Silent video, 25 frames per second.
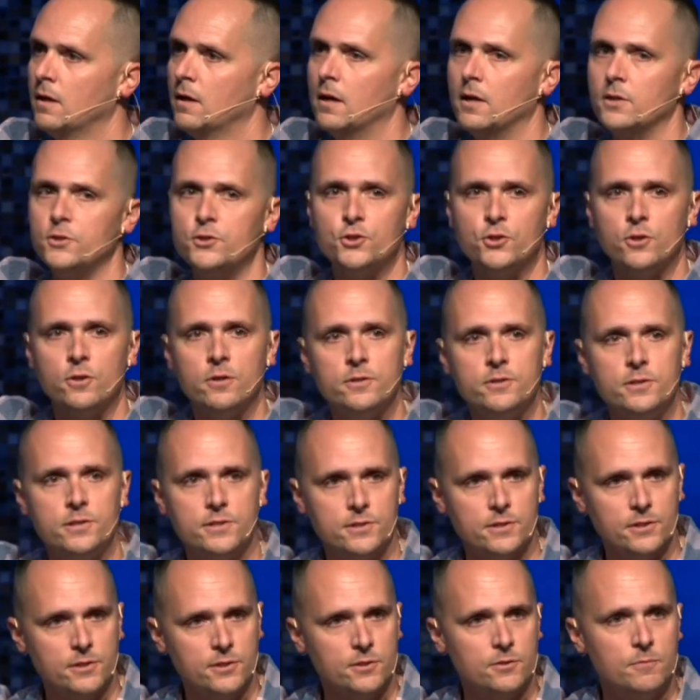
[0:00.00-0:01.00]
A church
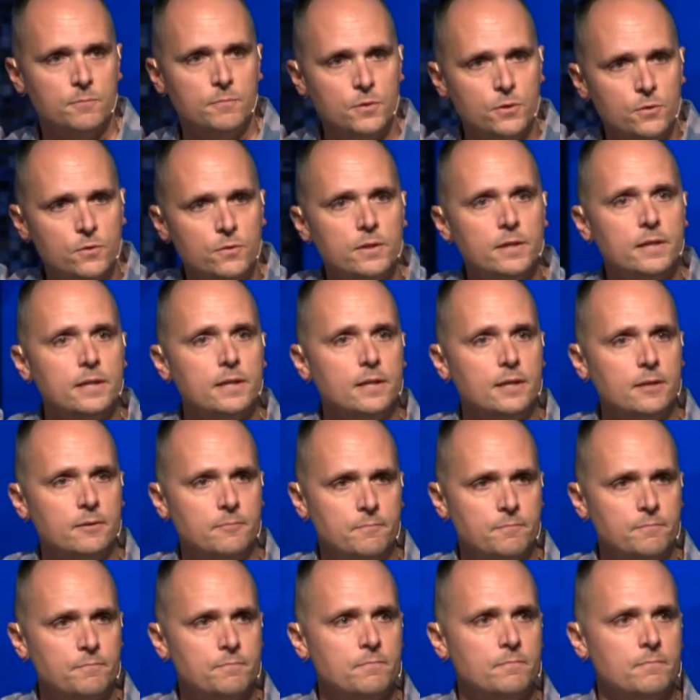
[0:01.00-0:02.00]
is a community
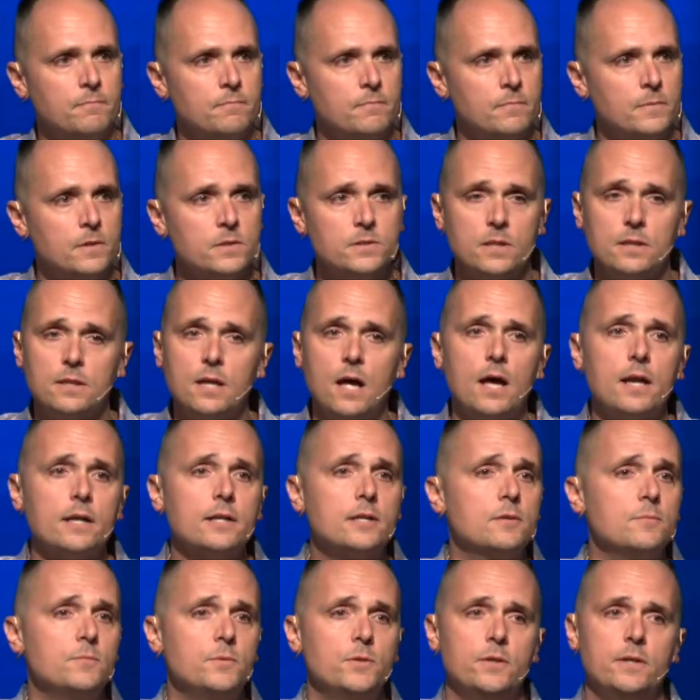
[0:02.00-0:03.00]
there's a lot of
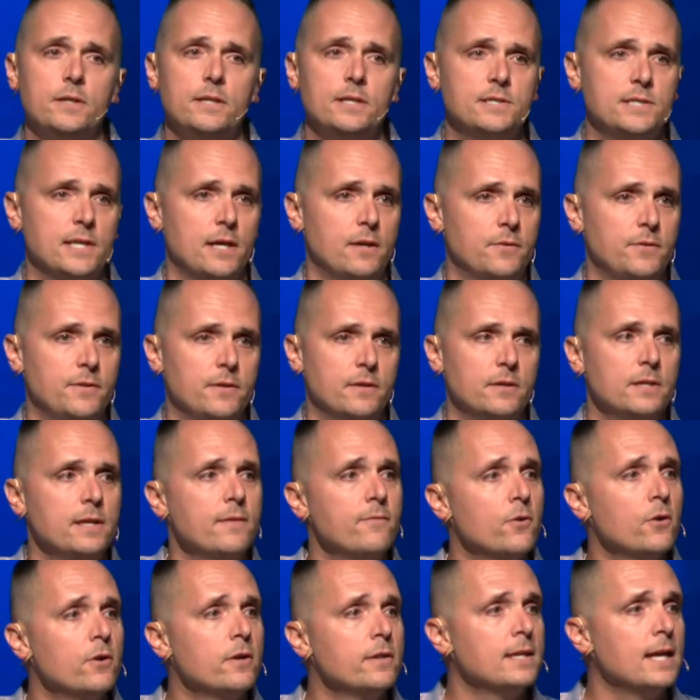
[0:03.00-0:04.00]
communities out there. You
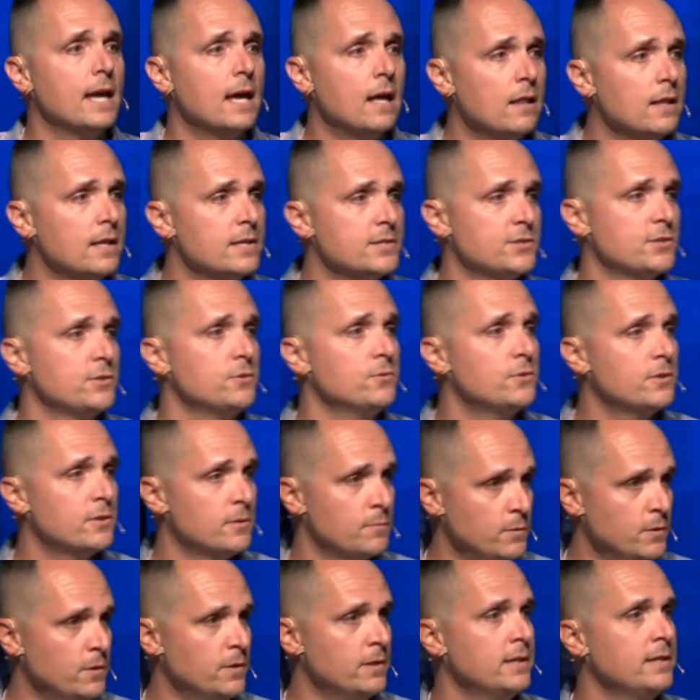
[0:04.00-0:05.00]
ever heard of the LSU
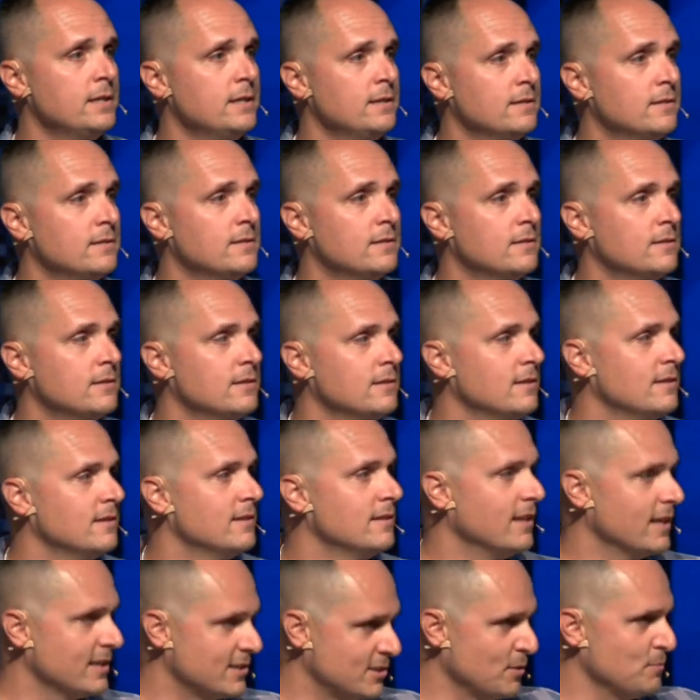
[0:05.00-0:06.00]
community?
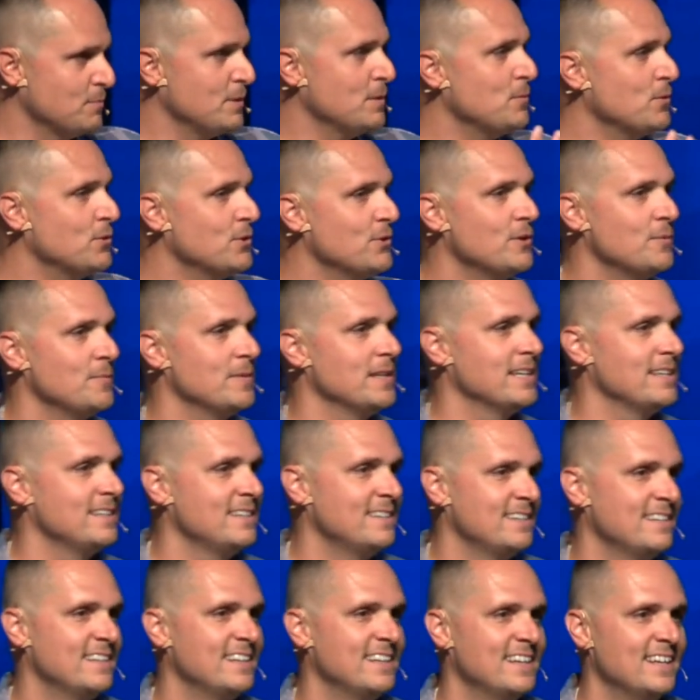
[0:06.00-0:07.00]
Like some people do it, man.
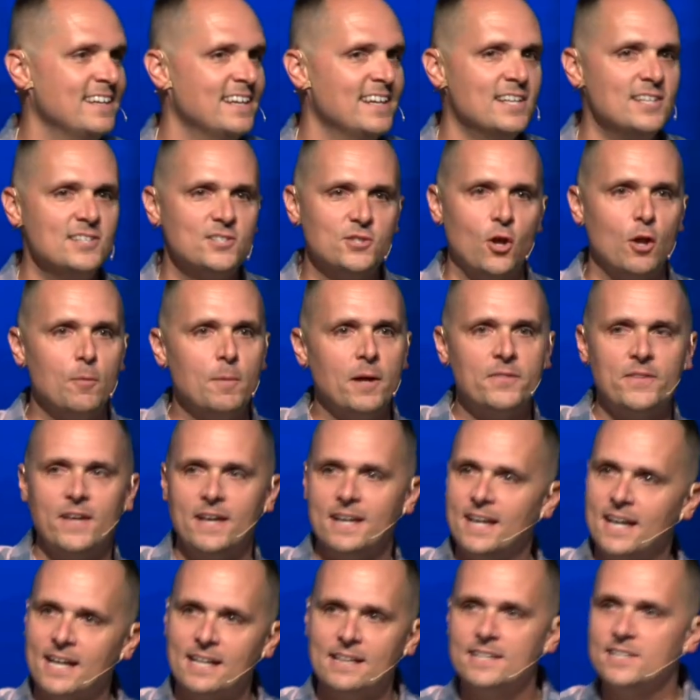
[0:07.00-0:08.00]
It's all about that
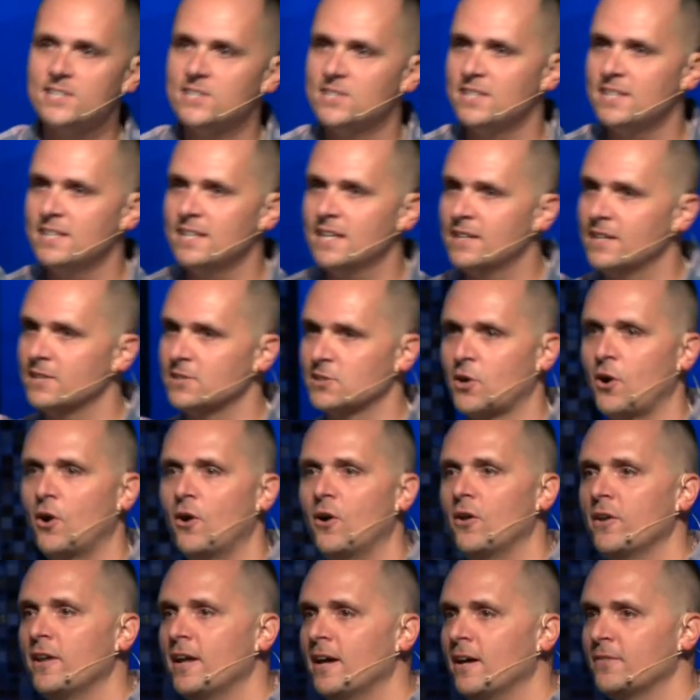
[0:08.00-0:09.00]
ecclesia that's
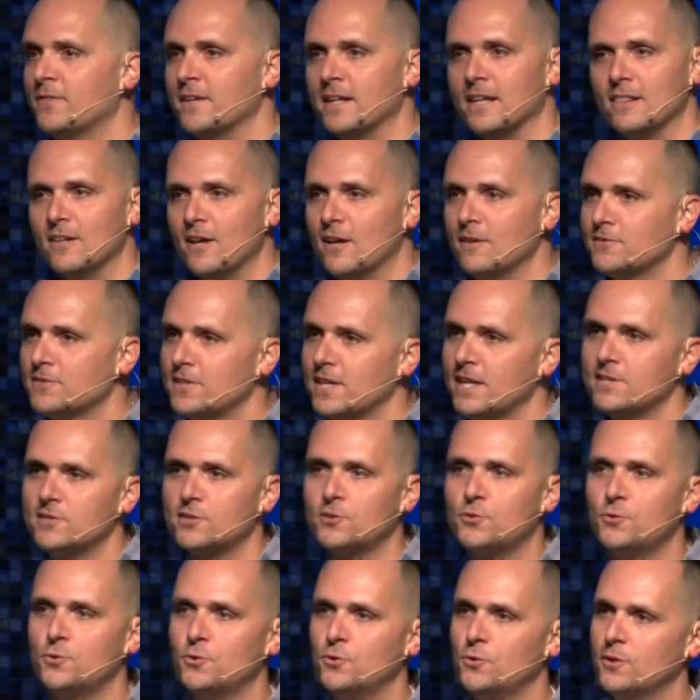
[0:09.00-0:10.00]
called out, that loves that
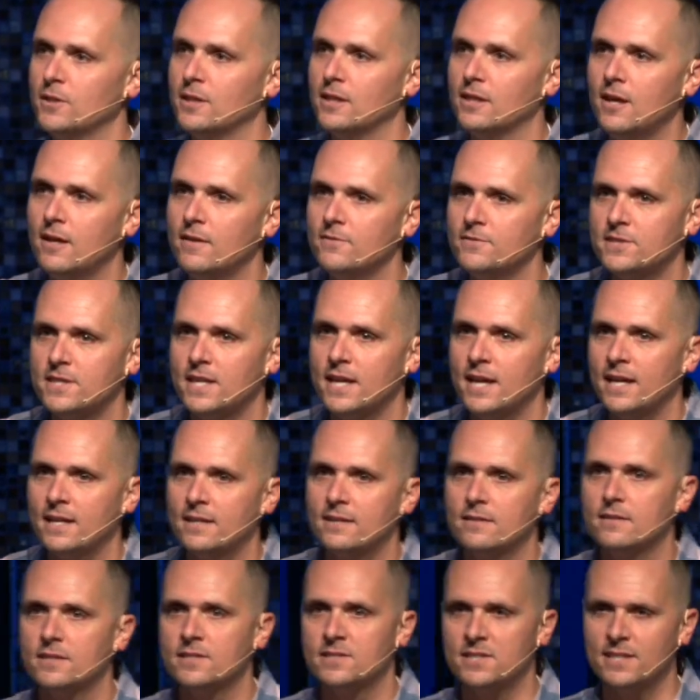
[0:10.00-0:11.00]
school and loves
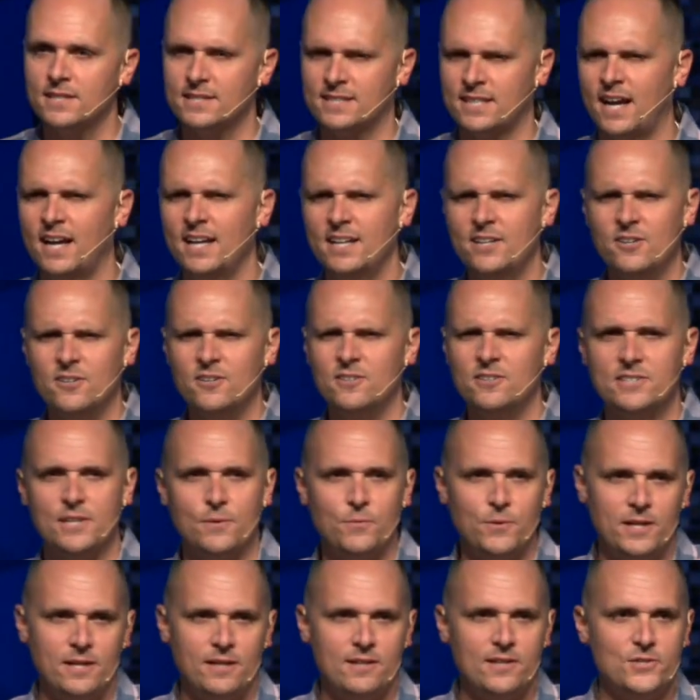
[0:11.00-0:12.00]
that. Is it a tiger? Is that
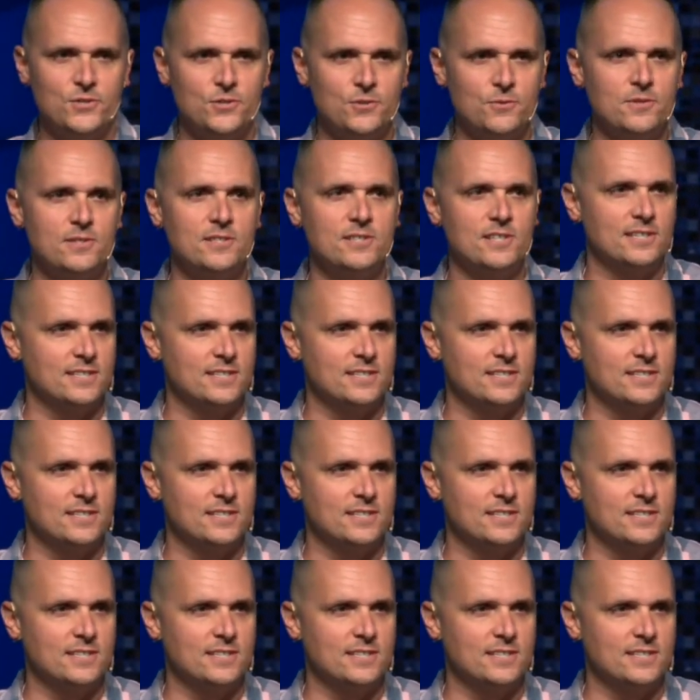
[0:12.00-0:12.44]
what LSU is?